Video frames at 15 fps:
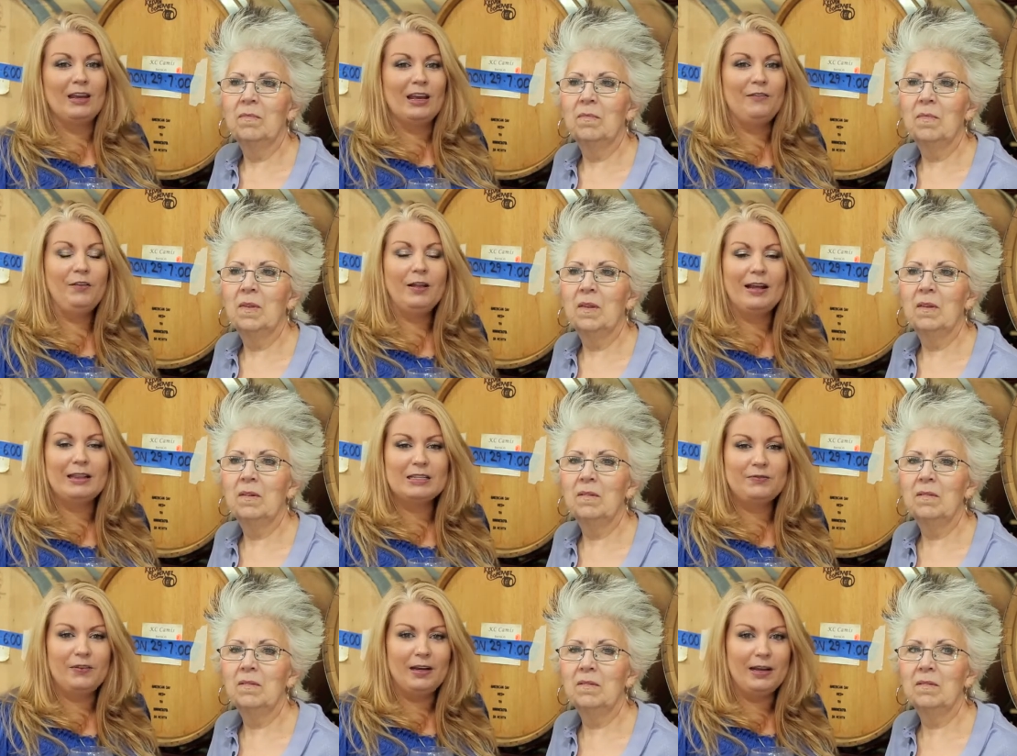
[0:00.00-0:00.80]
Speaker 1: If you like
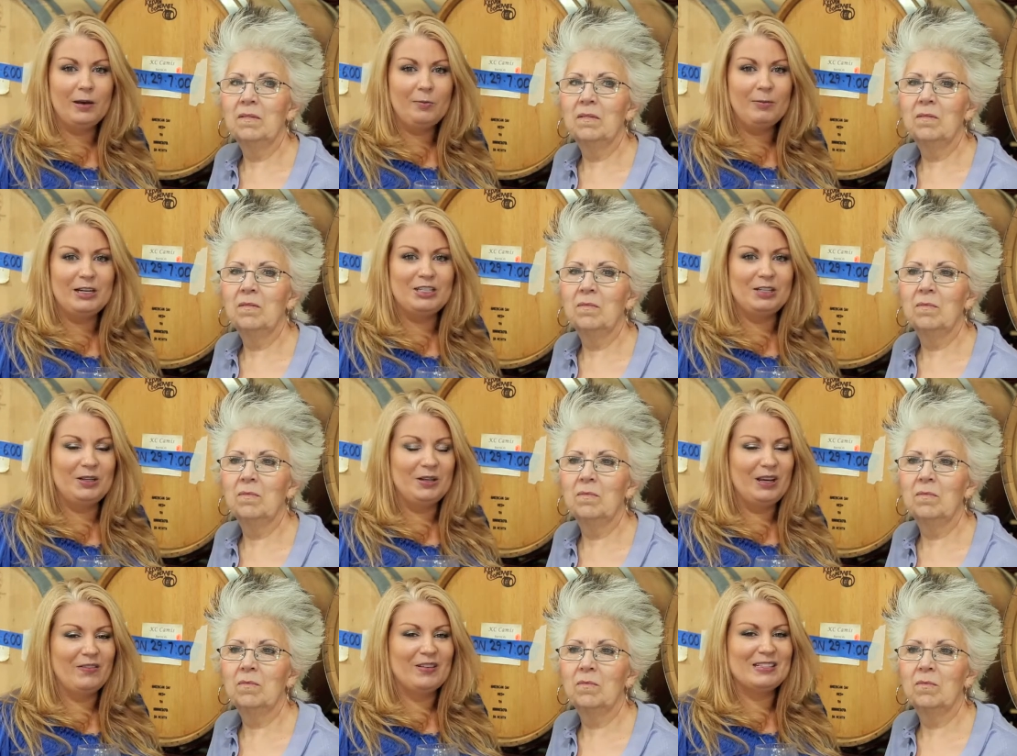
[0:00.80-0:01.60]
this video, make sure you
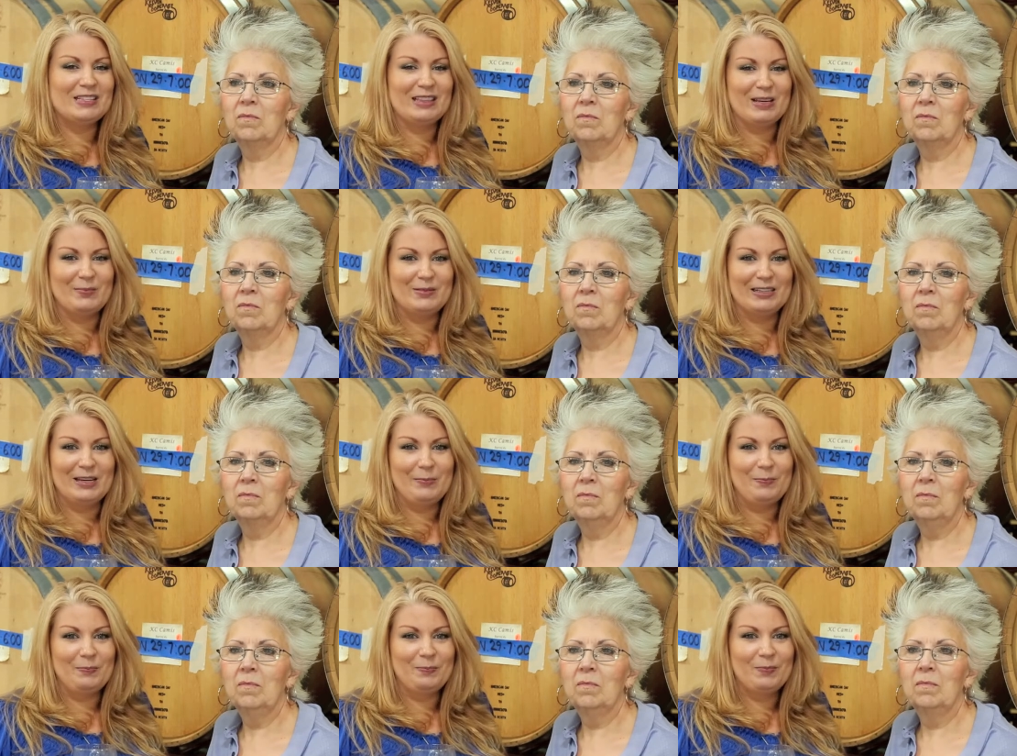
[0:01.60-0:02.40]
give us a thumbs up,
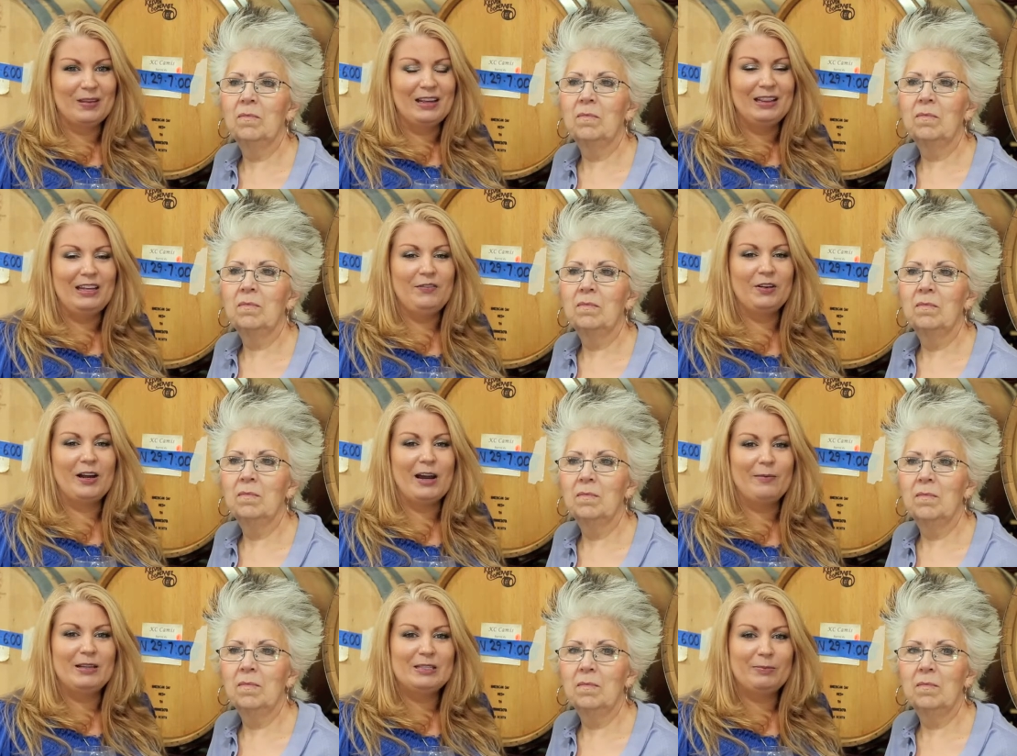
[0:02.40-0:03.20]
leave your
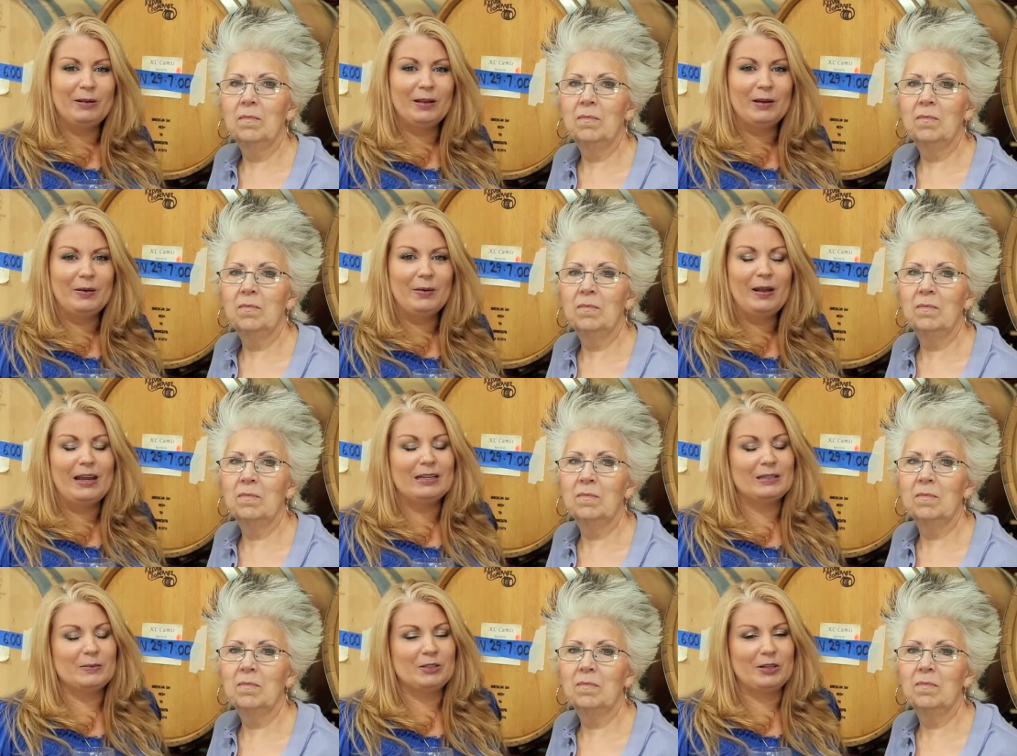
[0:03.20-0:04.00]
comments below, and
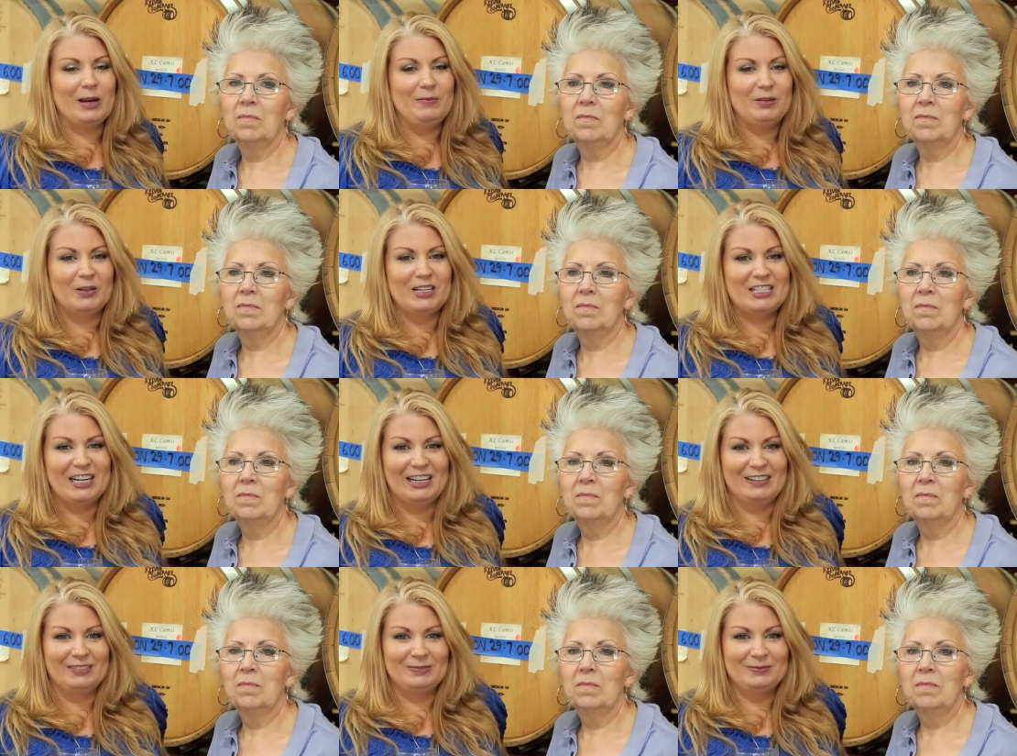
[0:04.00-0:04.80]
subscribe to our
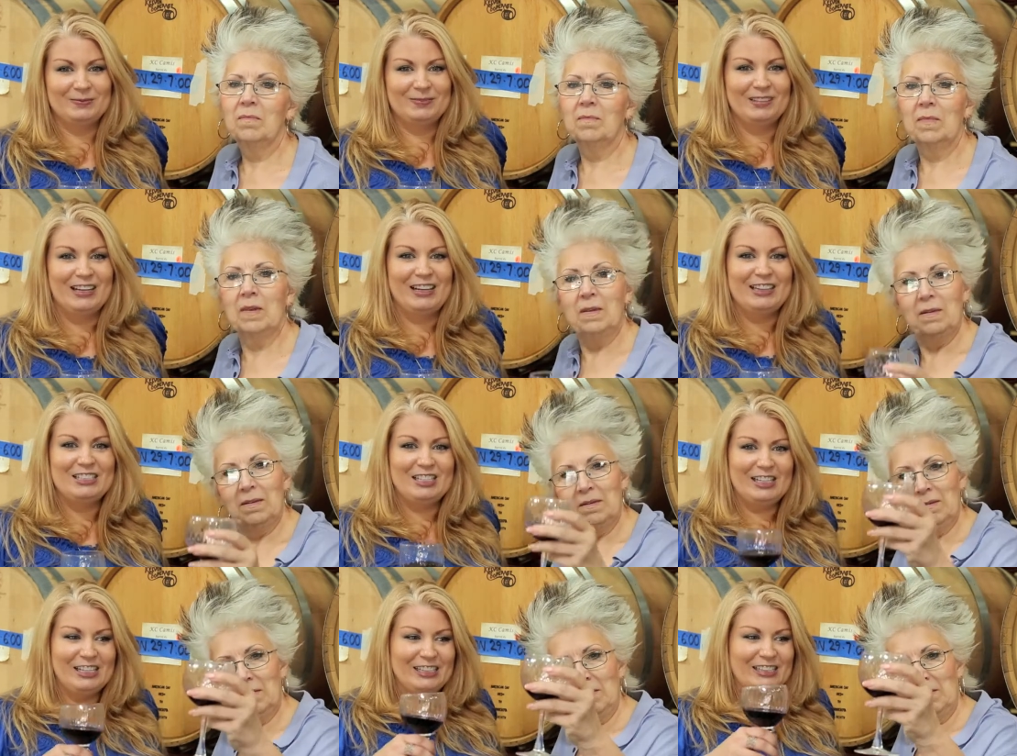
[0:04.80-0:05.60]
channel.
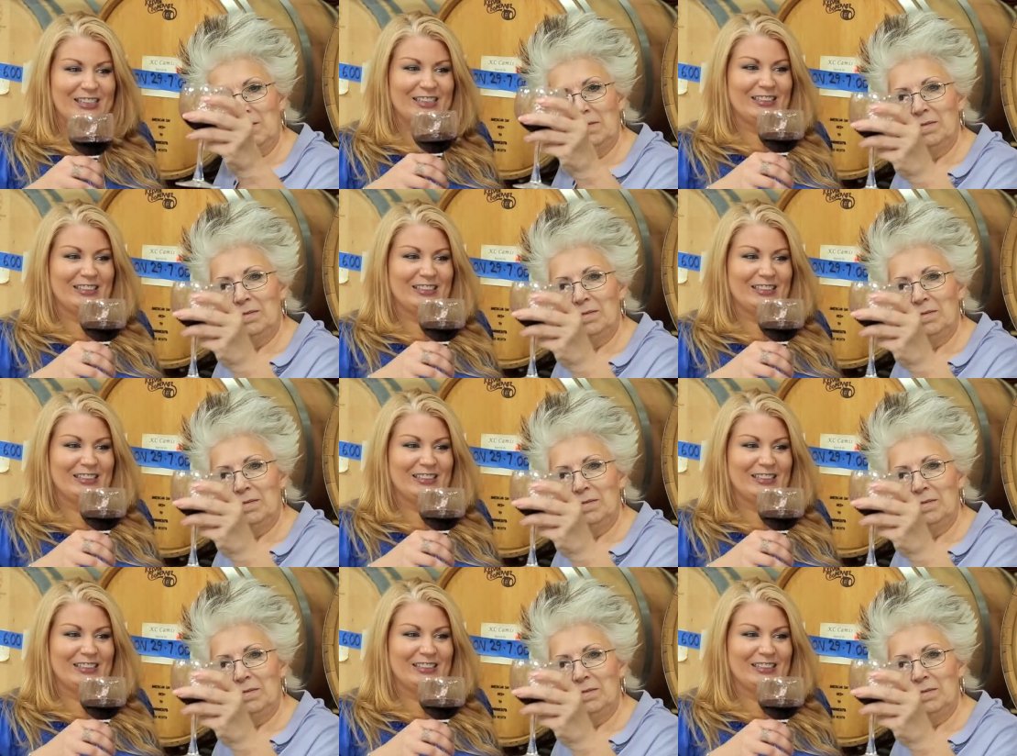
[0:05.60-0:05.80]
Cheers!